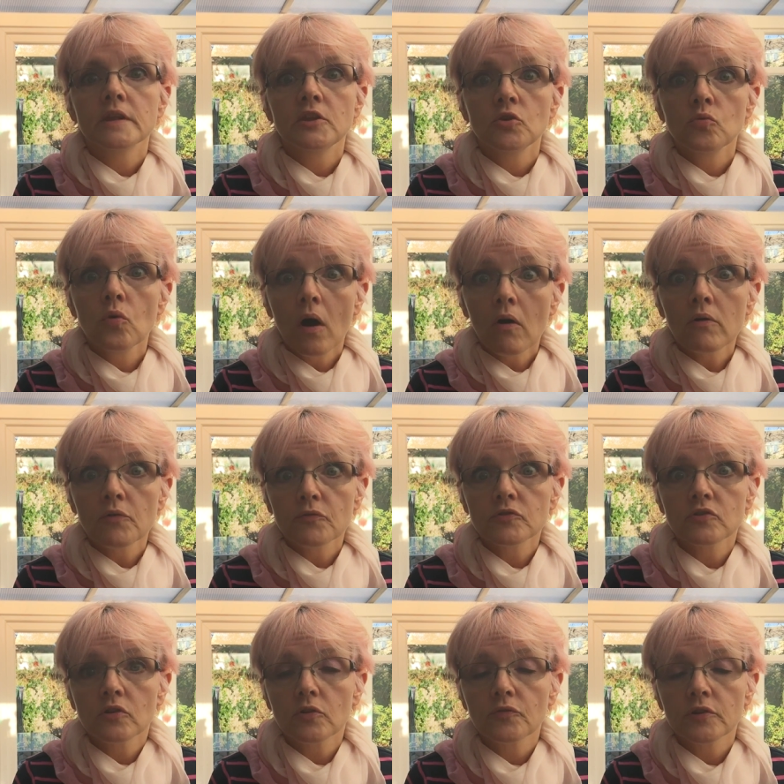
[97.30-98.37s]
you are a
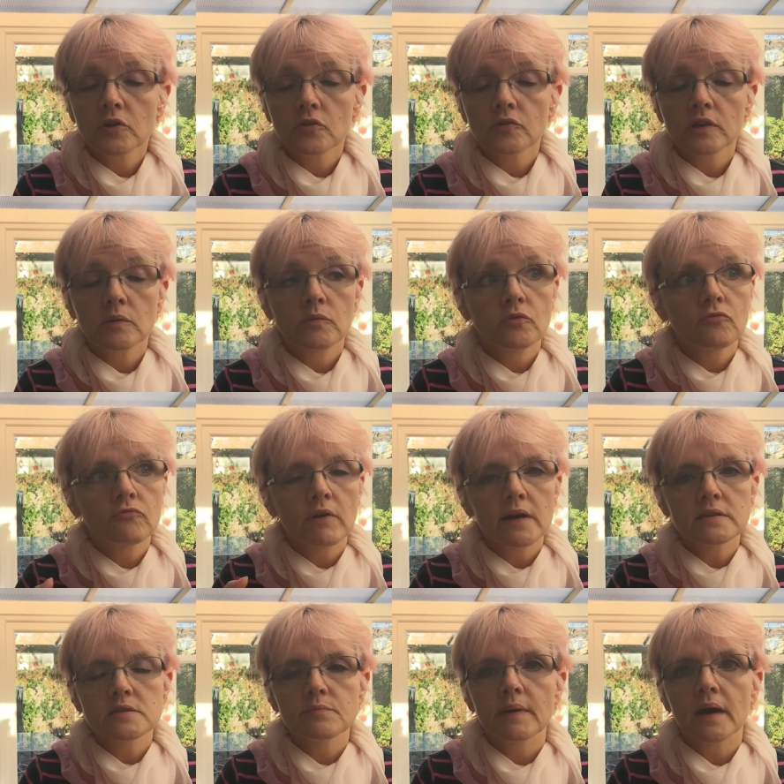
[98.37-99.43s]
photographer in Nottingham, you
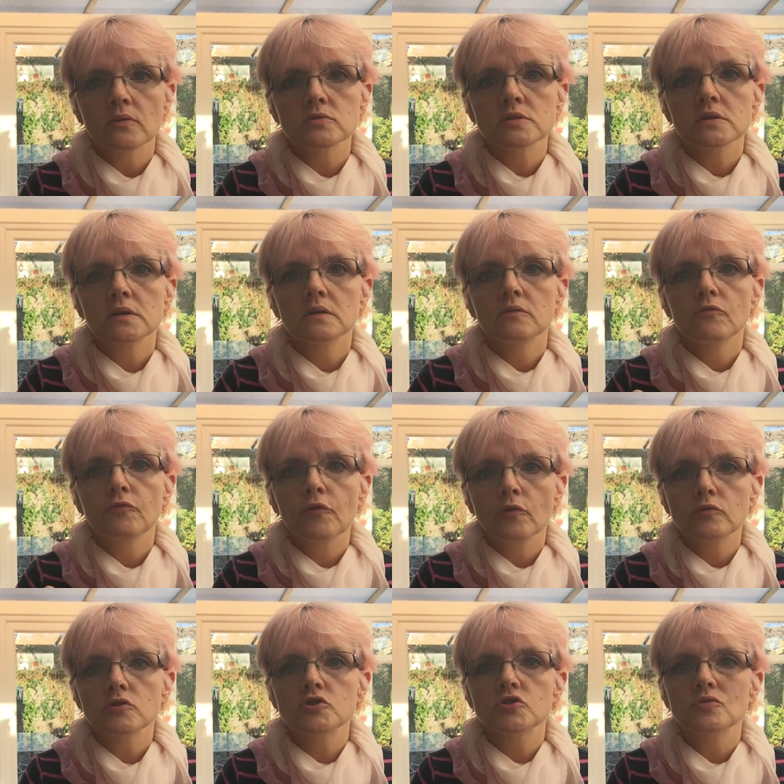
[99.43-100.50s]
write about
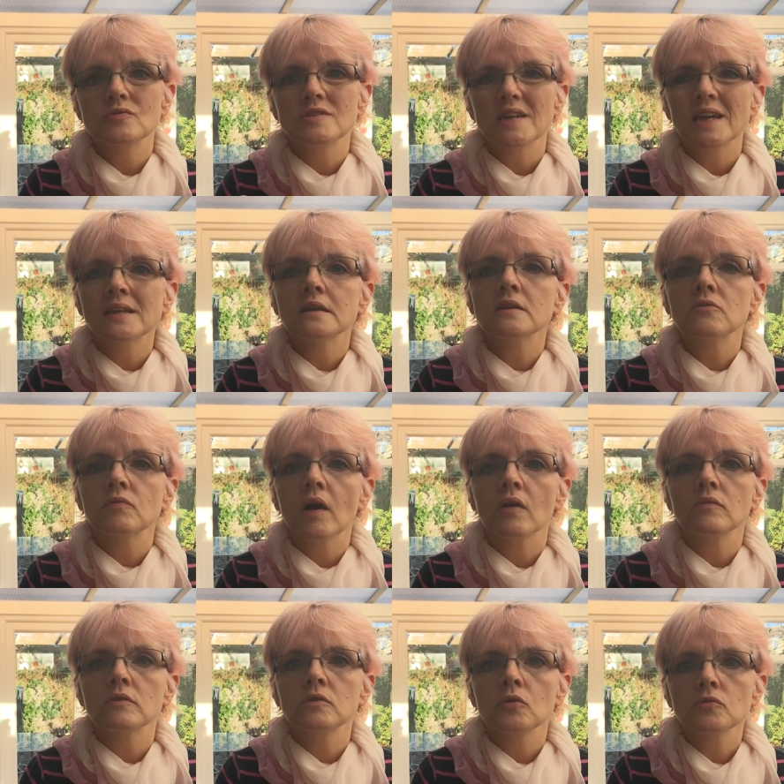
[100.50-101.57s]
photo shoots in and
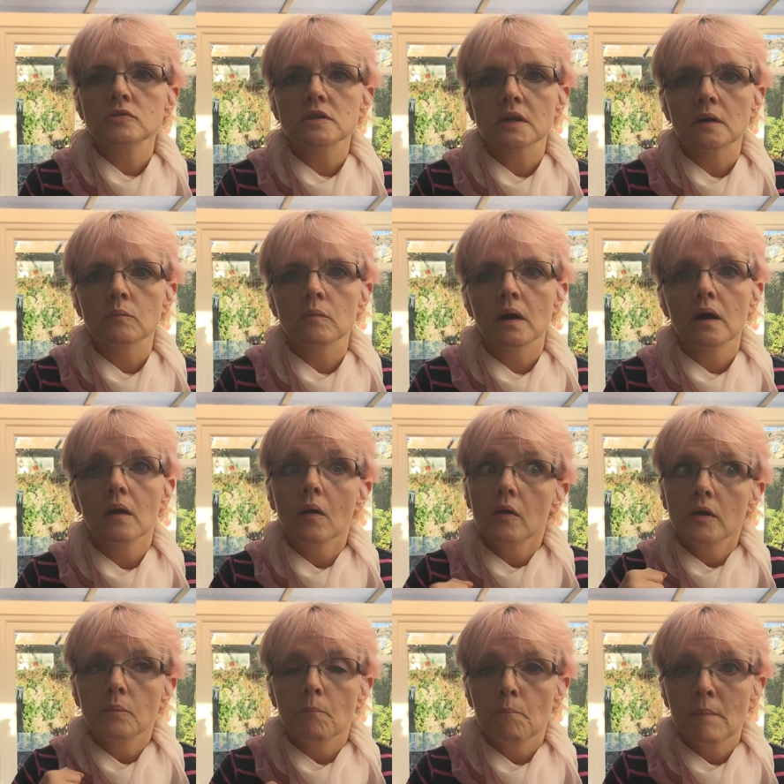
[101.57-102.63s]
around Nottingham,
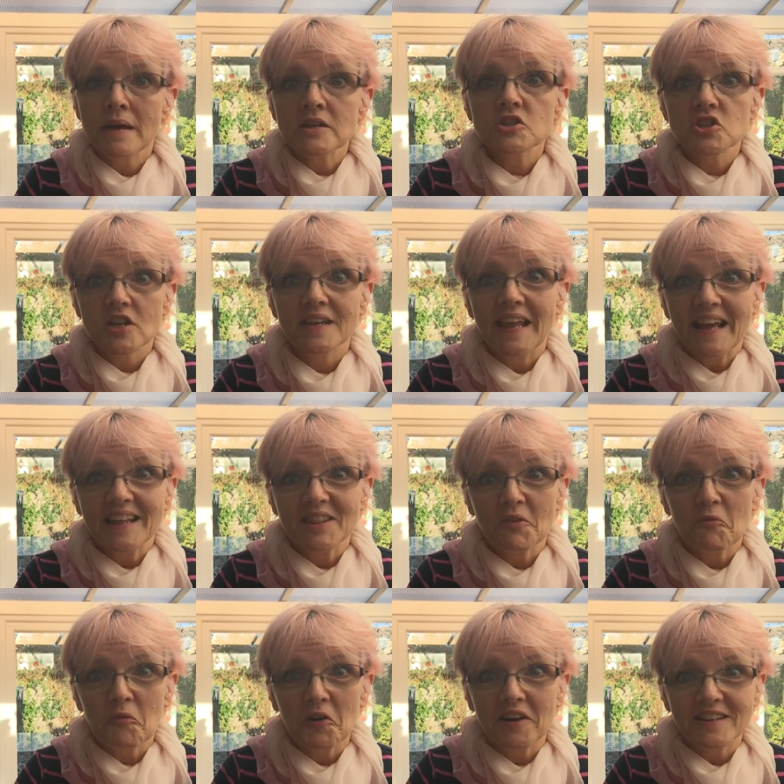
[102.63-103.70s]
mentioning
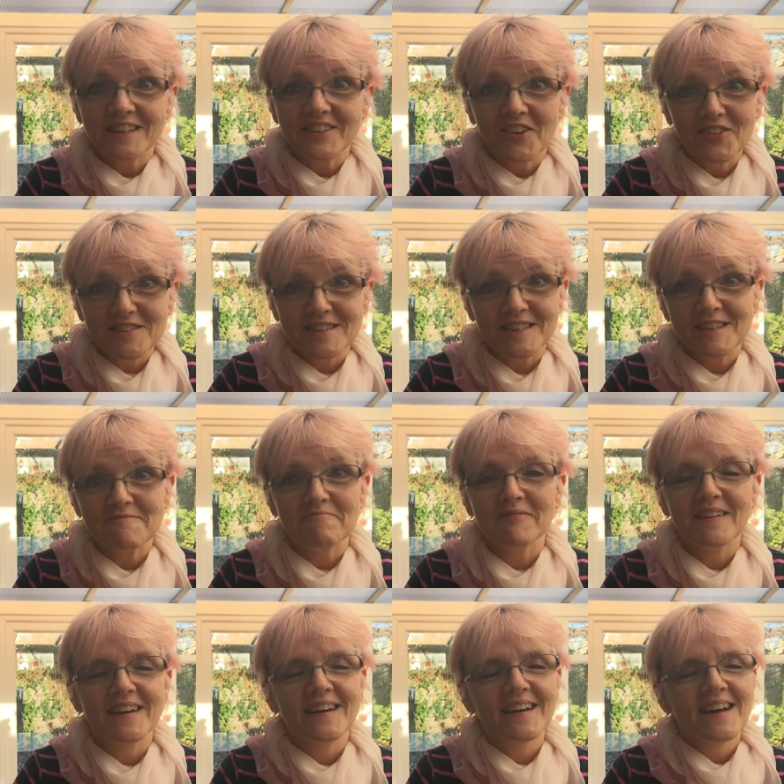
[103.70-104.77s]
the word
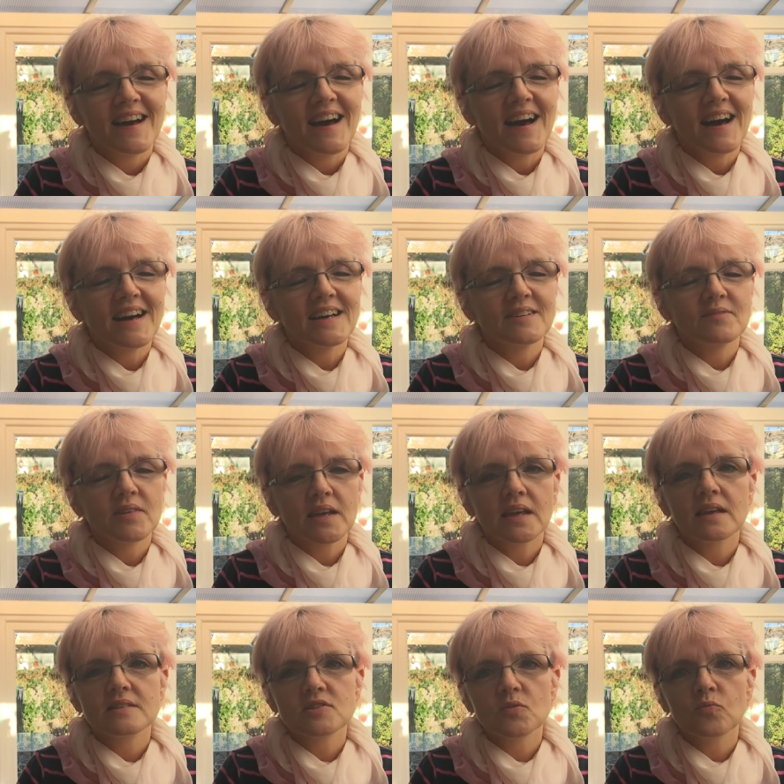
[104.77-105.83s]
Nottingham, in
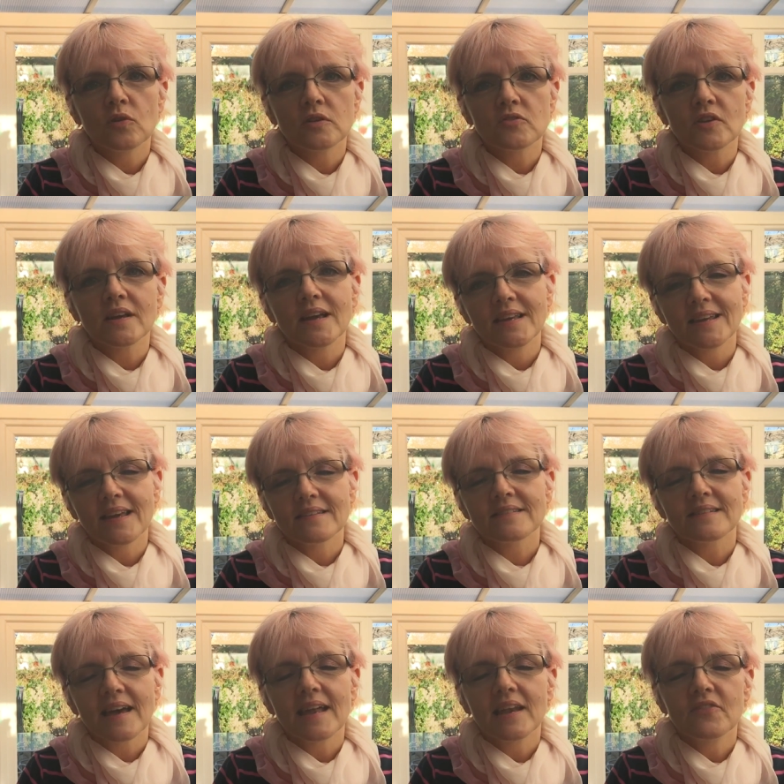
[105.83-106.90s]
case you're wondering,
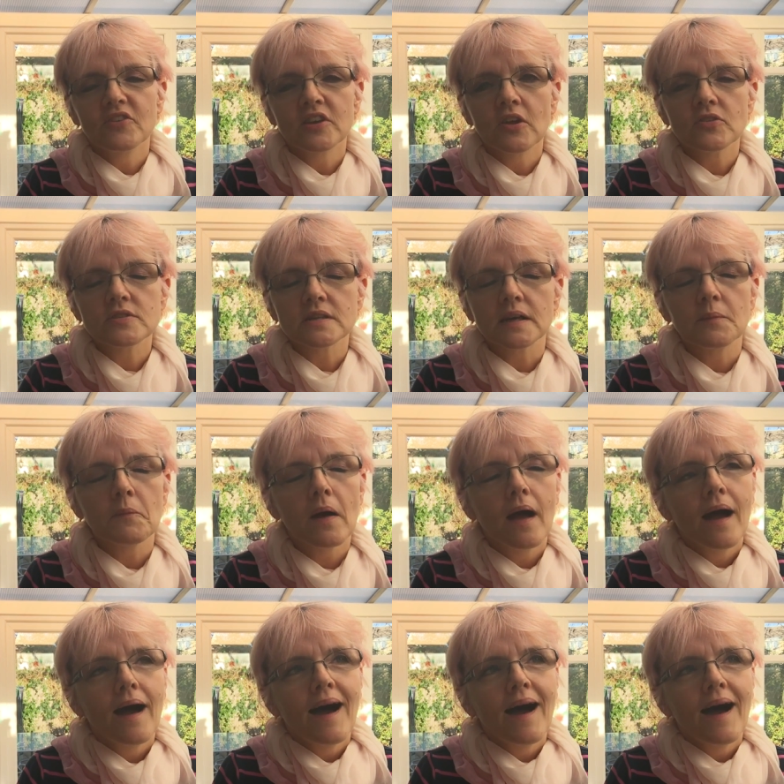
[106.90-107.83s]
yes, I live in Nottingham,